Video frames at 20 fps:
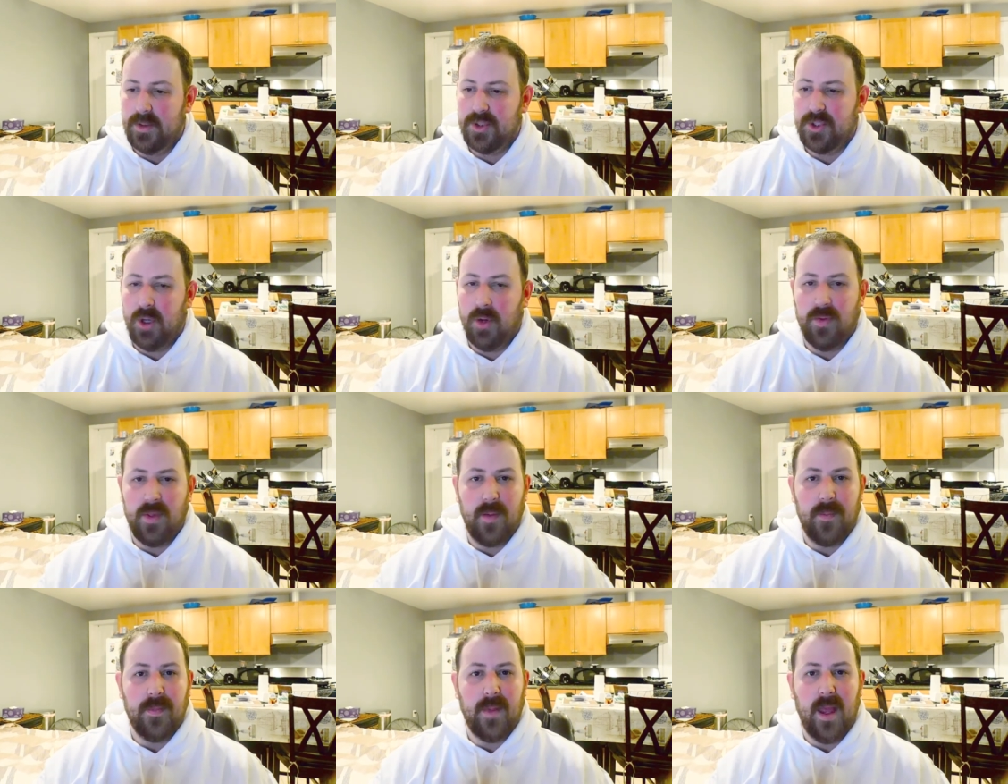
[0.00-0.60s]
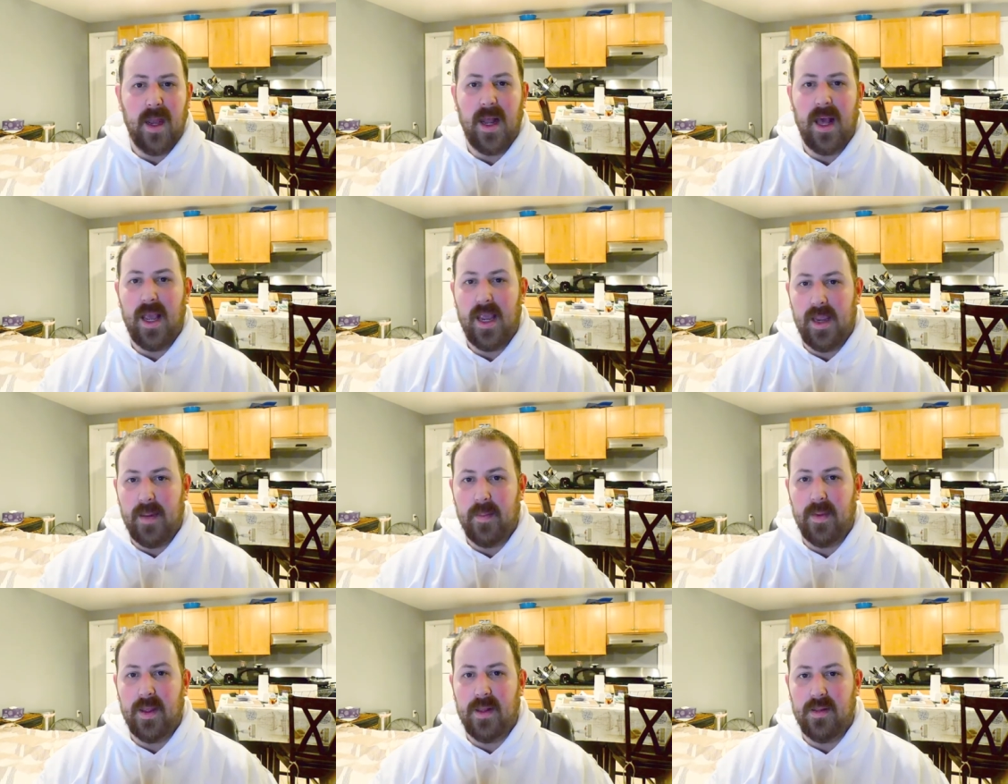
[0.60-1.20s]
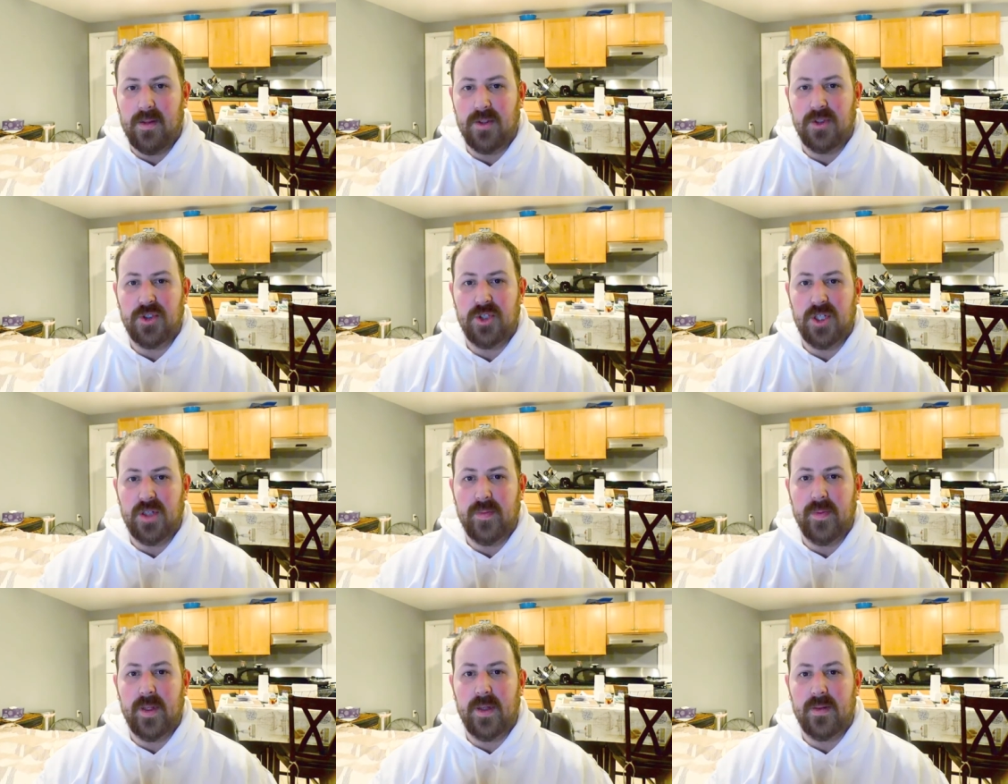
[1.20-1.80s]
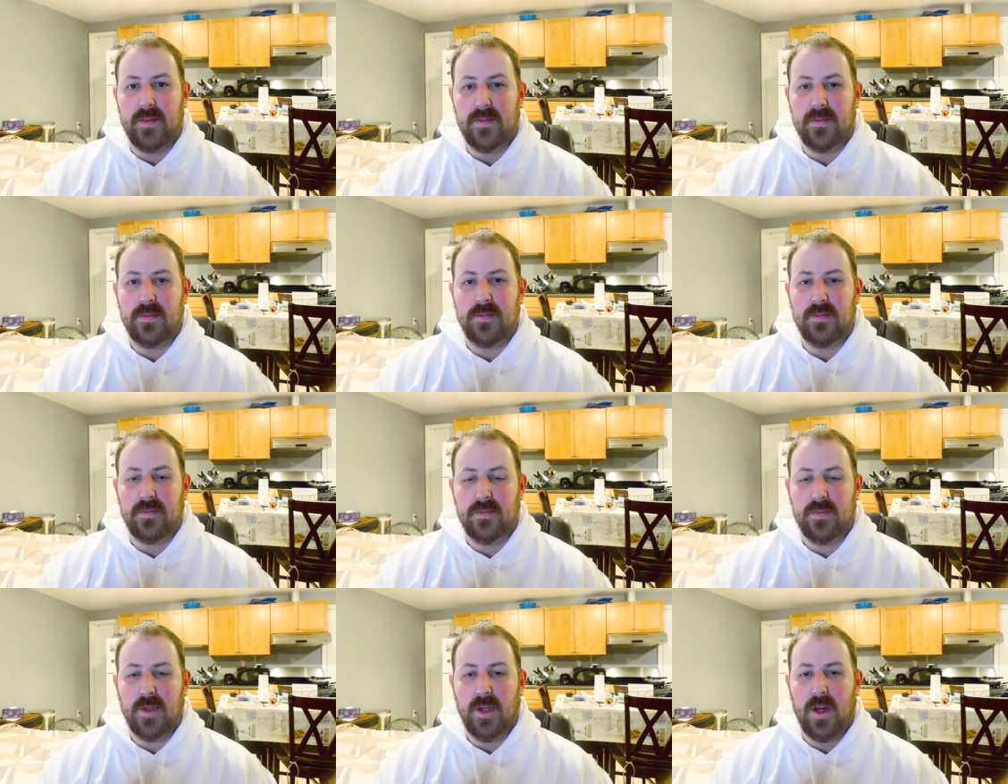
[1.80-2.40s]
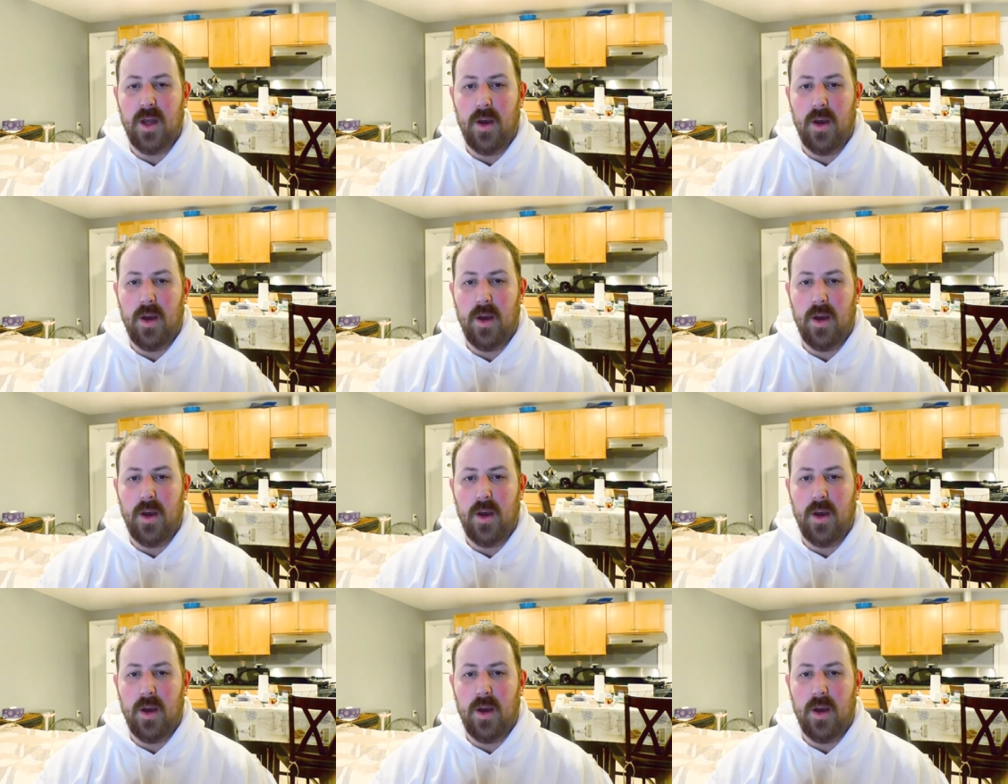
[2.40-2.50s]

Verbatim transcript: show them that I am a legitimate, you